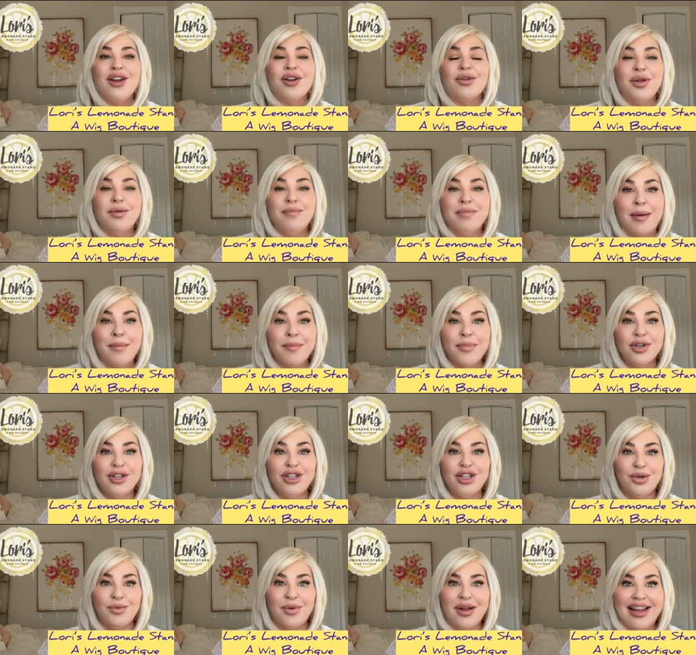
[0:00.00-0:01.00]
Remember
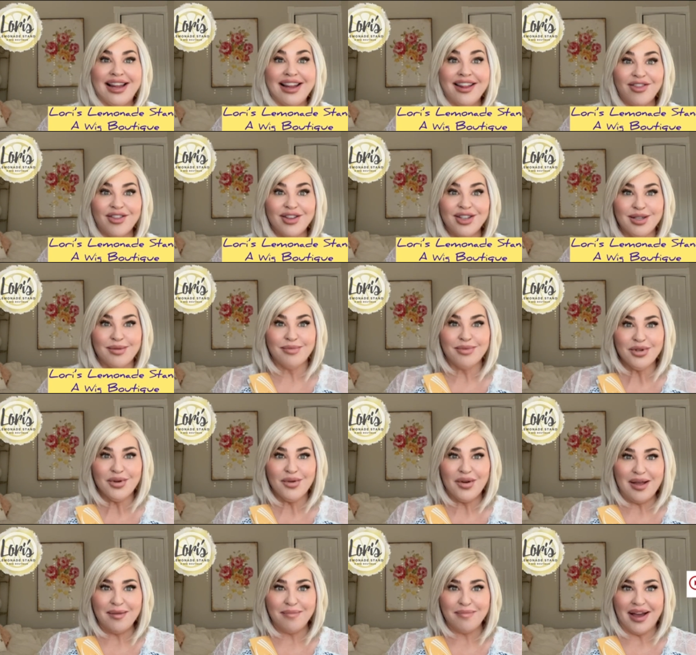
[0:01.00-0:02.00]
to hit the
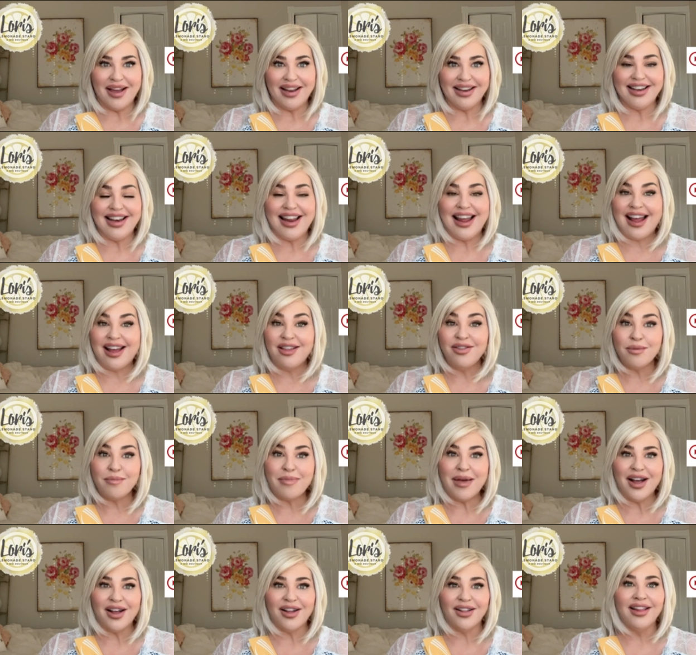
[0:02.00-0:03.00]
subscribe button and the
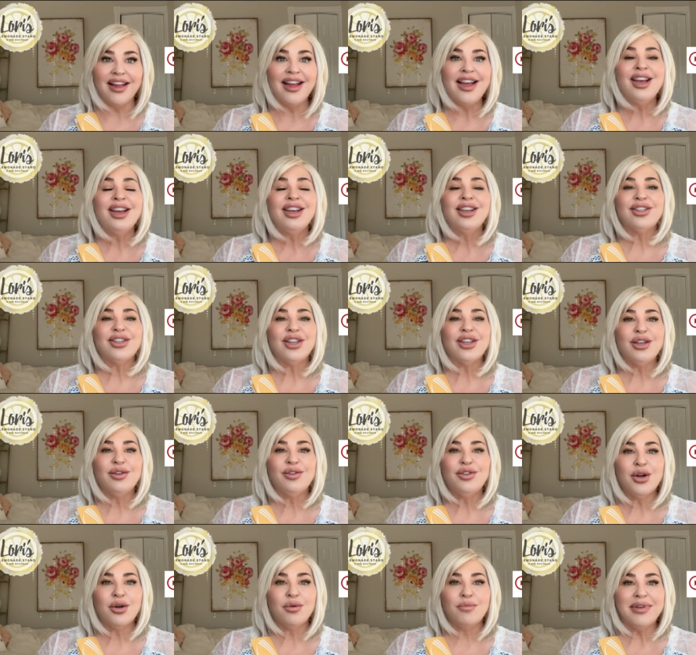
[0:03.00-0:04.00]
bell so you
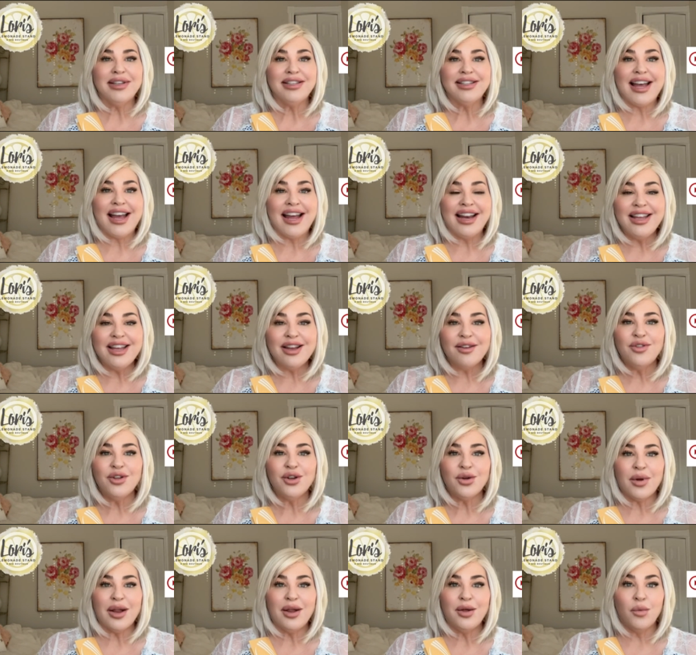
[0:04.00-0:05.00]
don't miss any of the
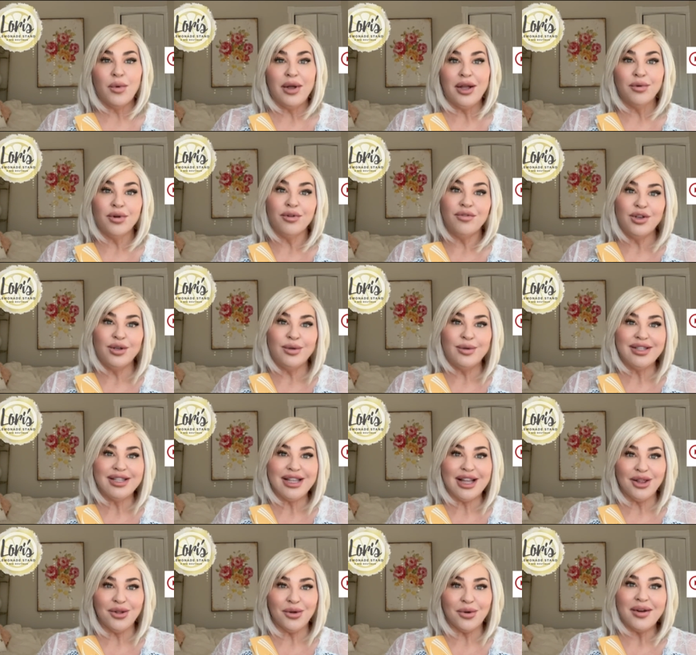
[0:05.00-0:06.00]
great wig reviews
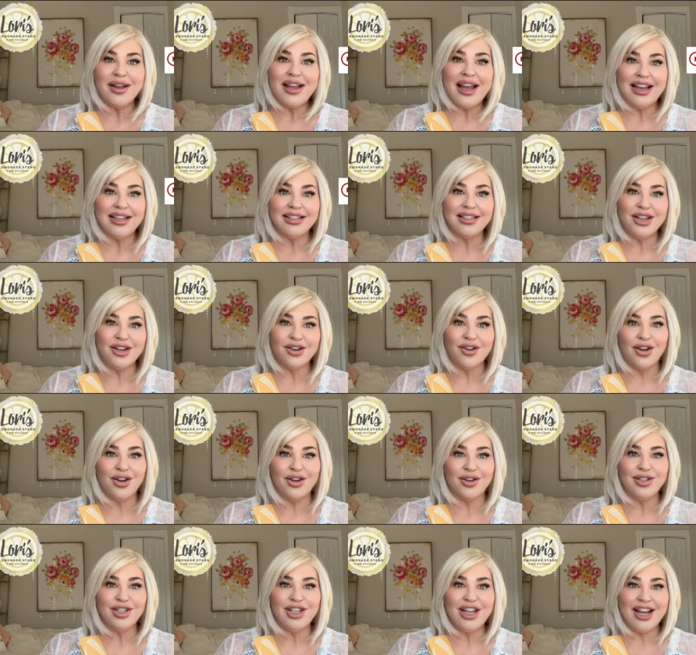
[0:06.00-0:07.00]
that Lori has here on
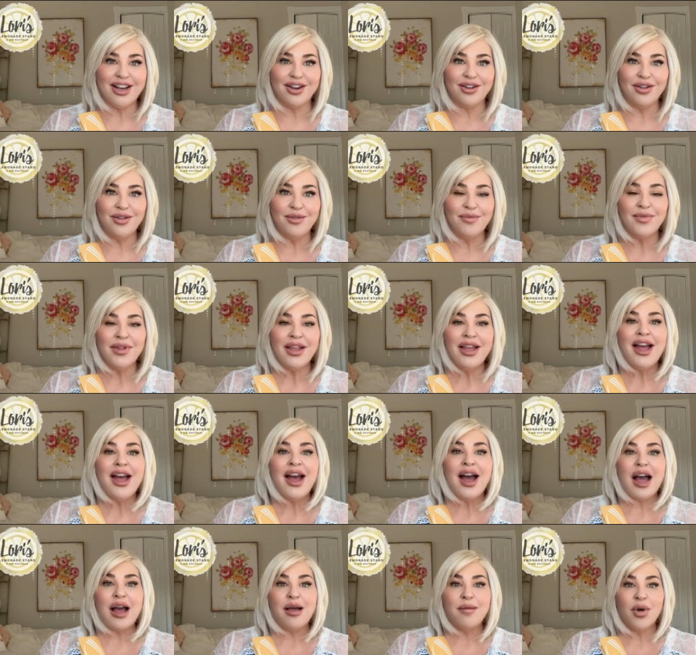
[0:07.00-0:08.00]
her channel.
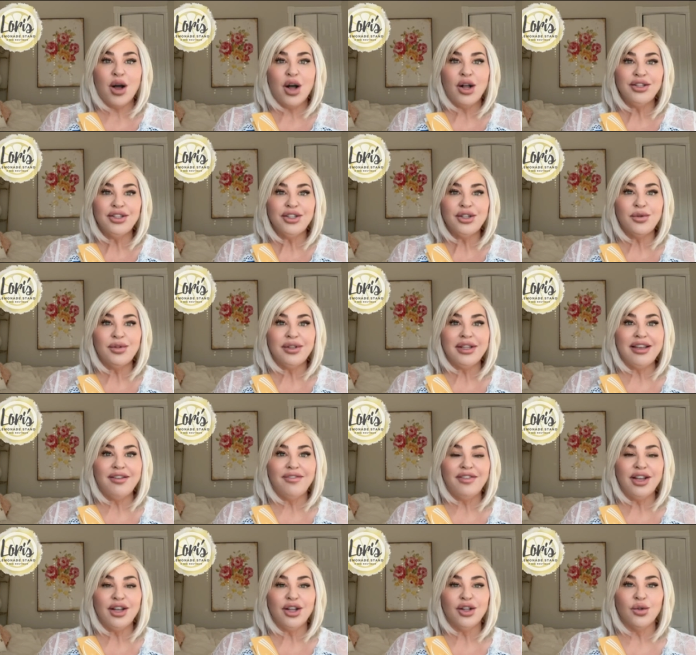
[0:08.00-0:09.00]
I'm also
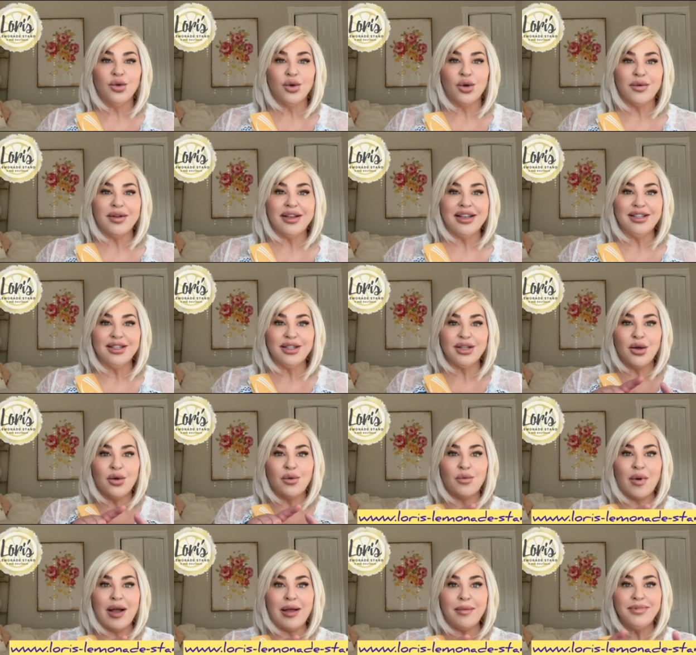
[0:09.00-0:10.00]
leaving Lori's
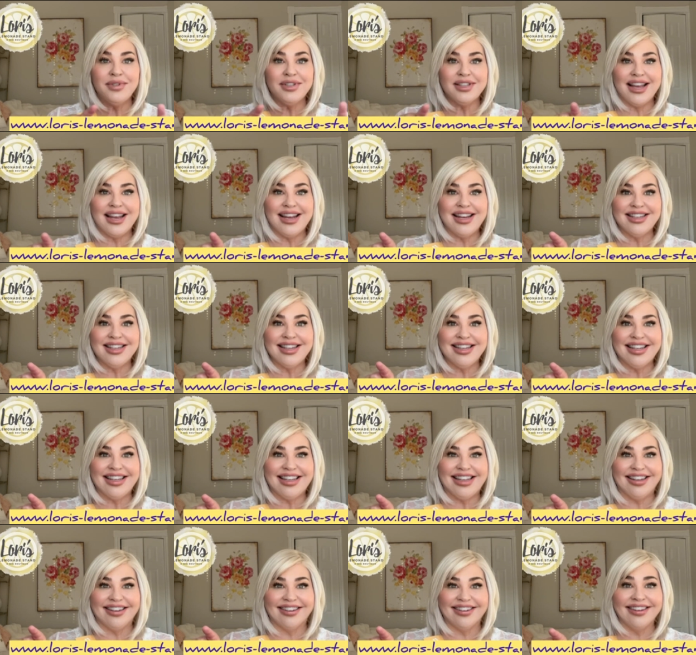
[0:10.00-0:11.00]
website
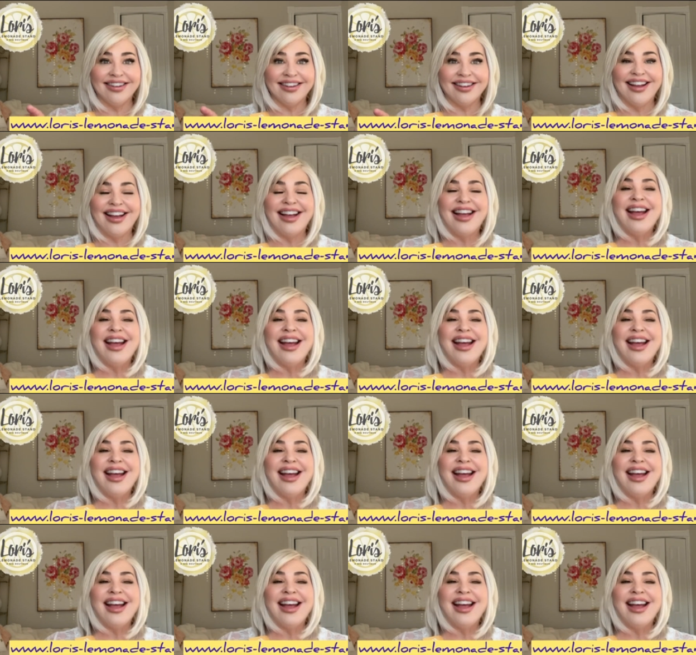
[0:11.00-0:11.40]
here